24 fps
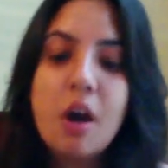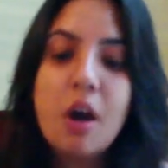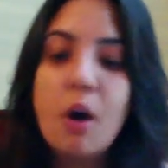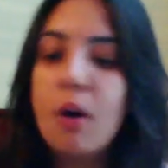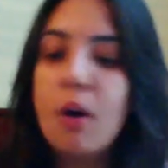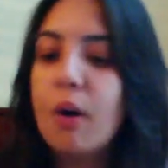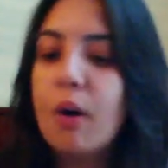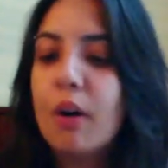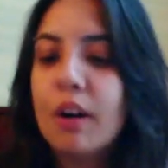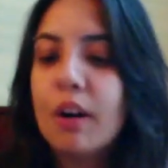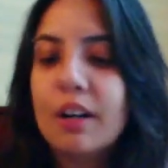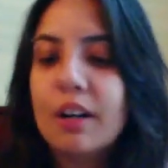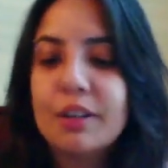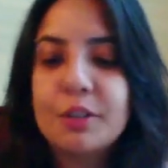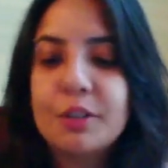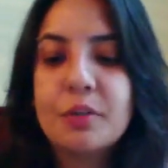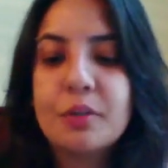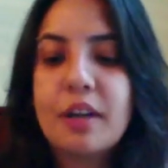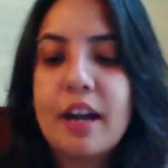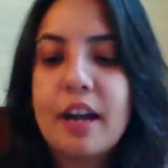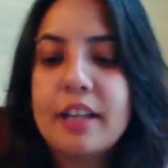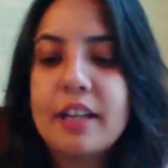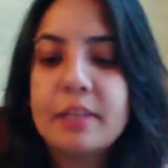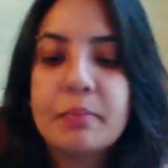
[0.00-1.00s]
Or you
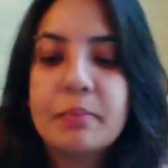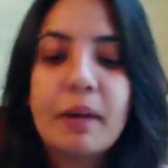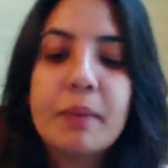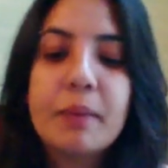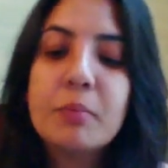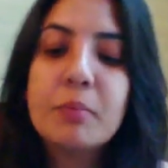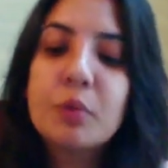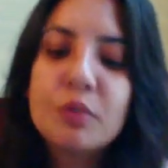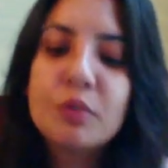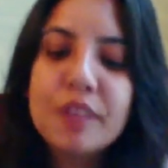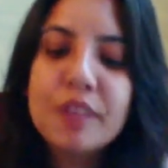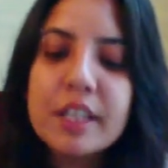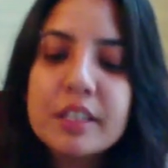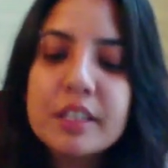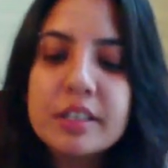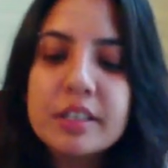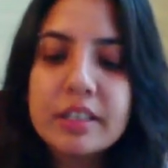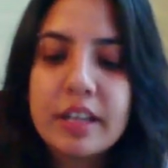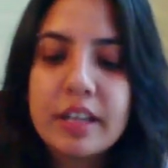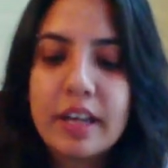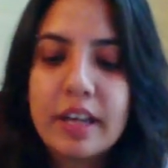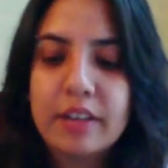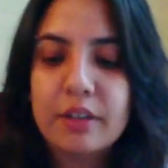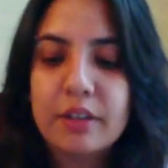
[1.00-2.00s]
guys might move in
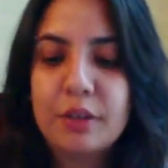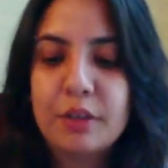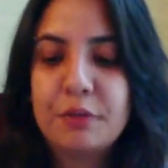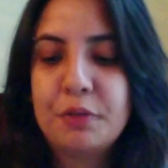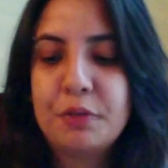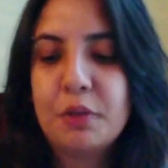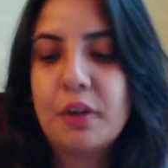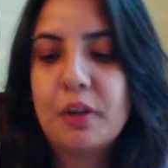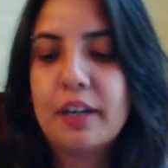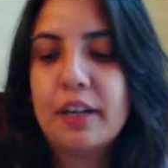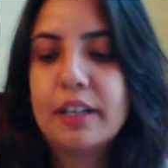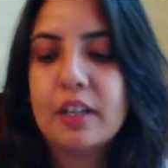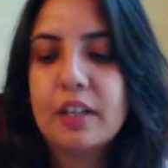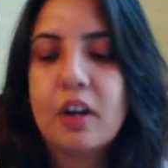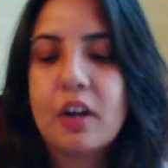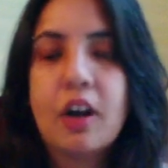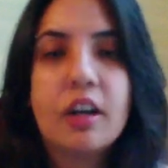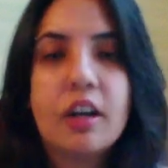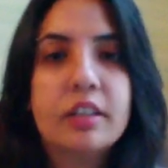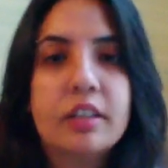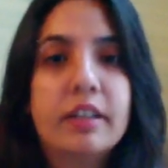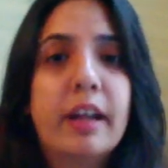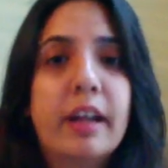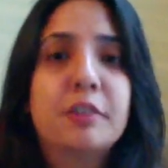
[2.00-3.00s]
together if you are in
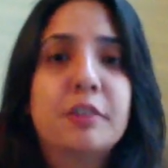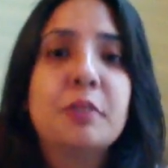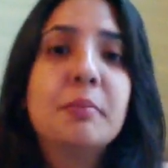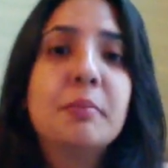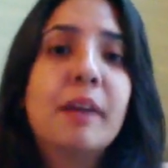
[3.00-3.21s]
contact.